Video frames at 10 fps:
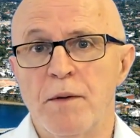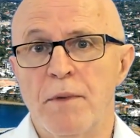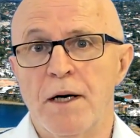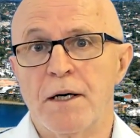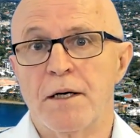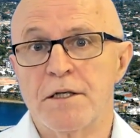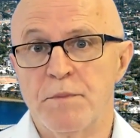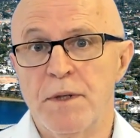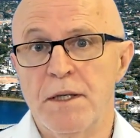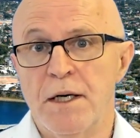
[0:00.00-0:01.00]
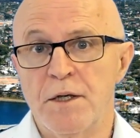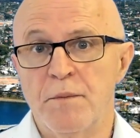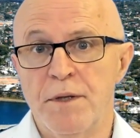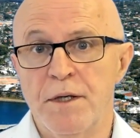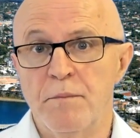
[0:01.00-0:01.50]
market has been
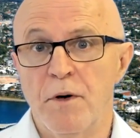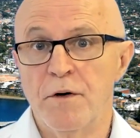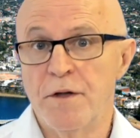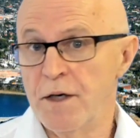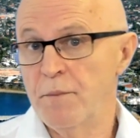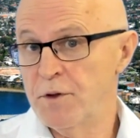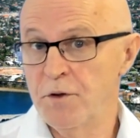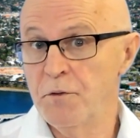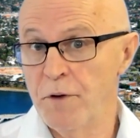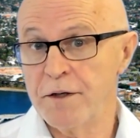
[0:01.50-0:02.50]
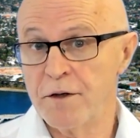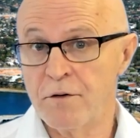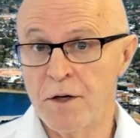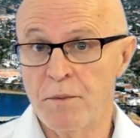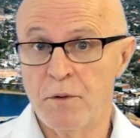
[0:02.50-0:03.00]
underpinned by the number 2 ranked
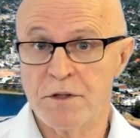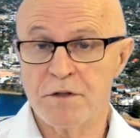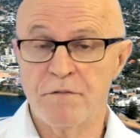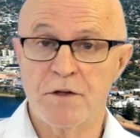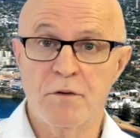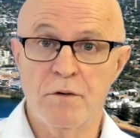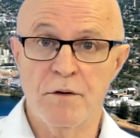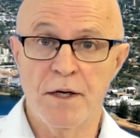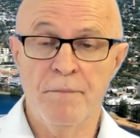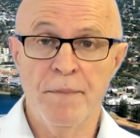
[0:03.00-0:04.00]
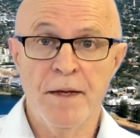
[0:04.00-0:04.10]
economy, which is Victoria.